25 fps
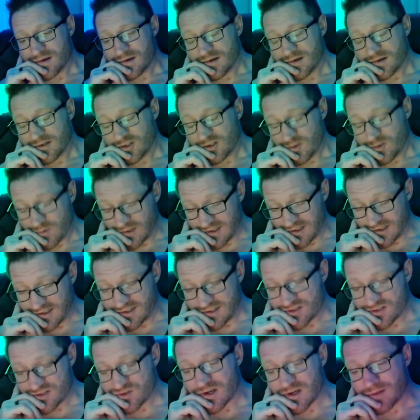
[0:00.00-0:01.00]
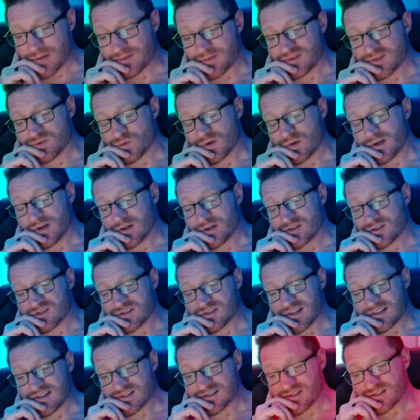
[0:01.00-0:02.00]
Humidity's dropped as well, so
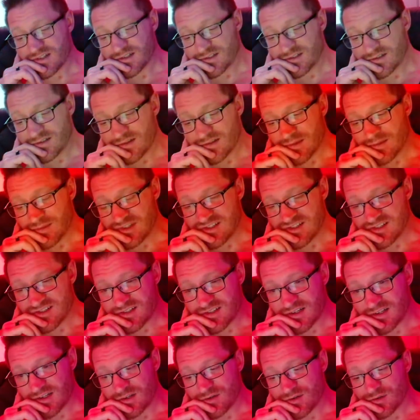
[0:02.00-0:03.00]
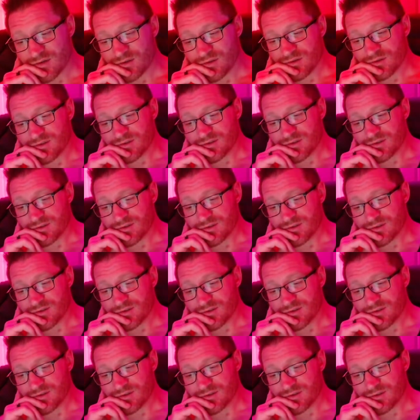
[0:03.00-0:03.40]
that's good. That means it's getting cold.